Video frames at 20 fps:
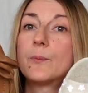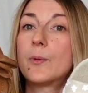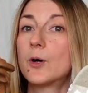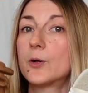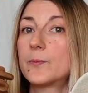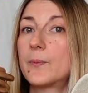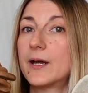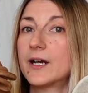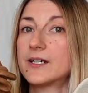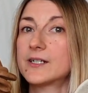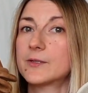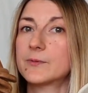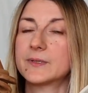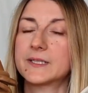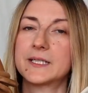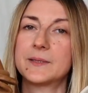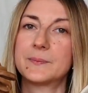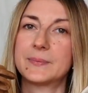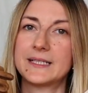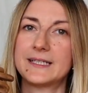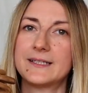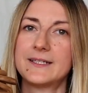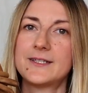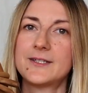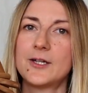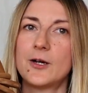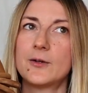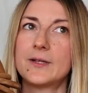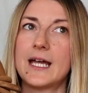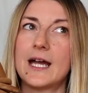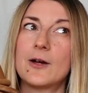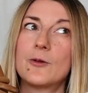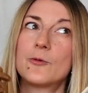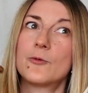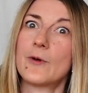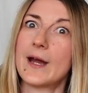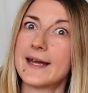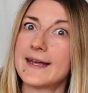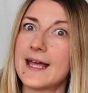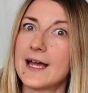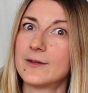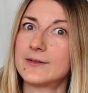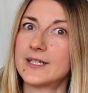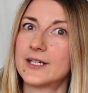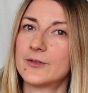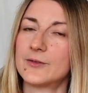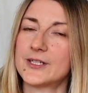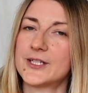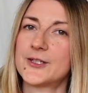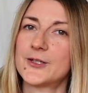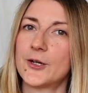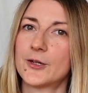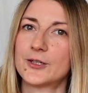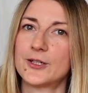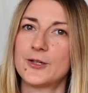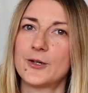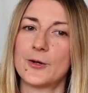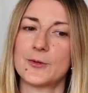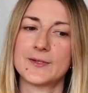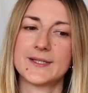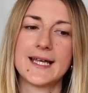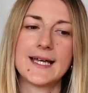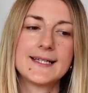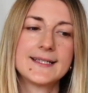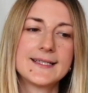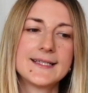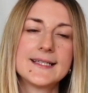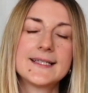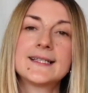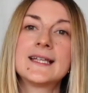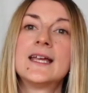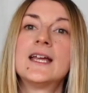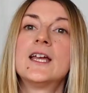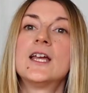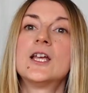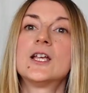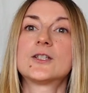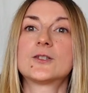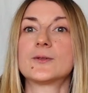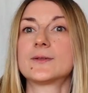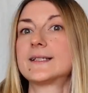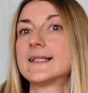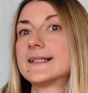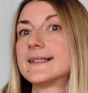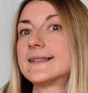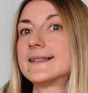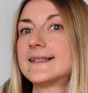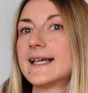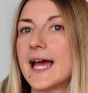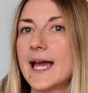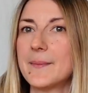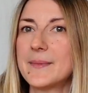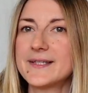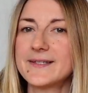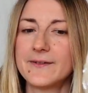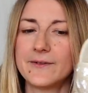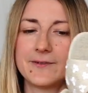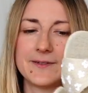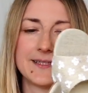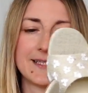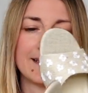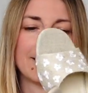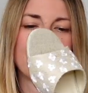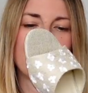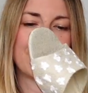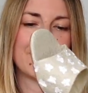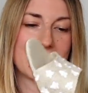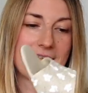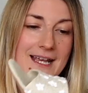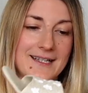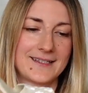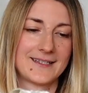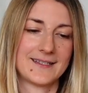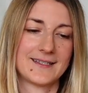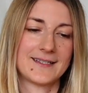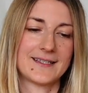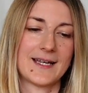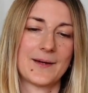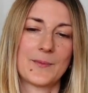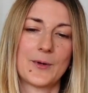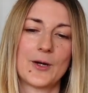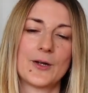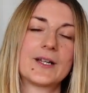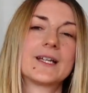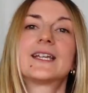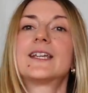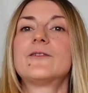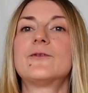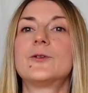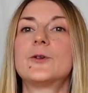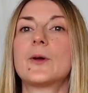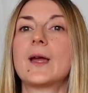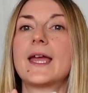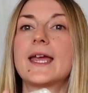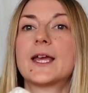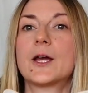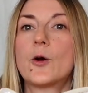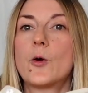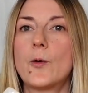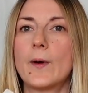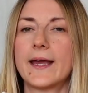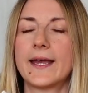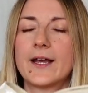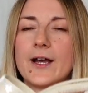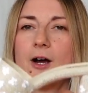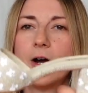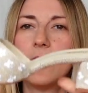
both pairs were completely sold out. Right now they're restocked in all sizes. So since time is of an essence, I'm gonna give you a quick